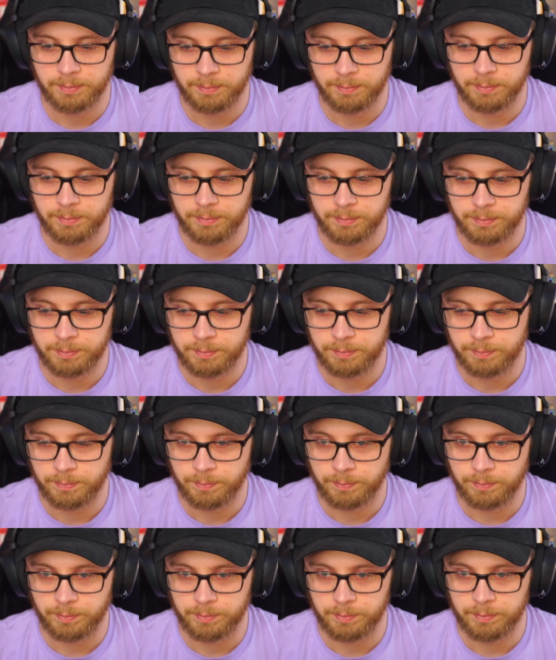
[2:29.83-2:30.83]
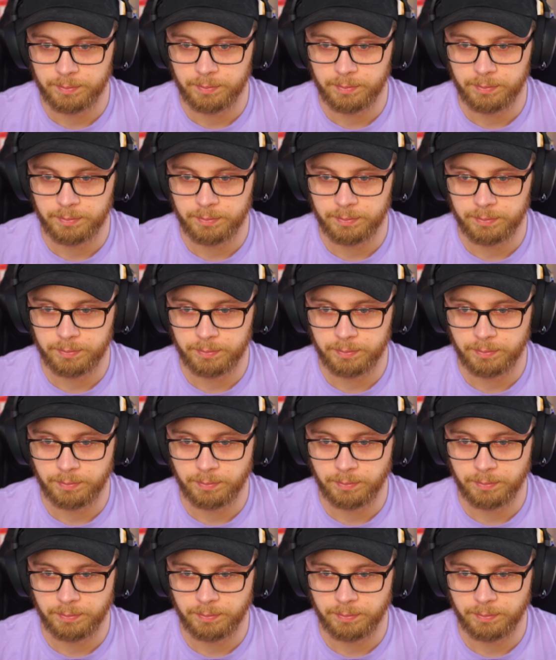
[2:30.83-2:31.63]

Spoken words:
[no speech]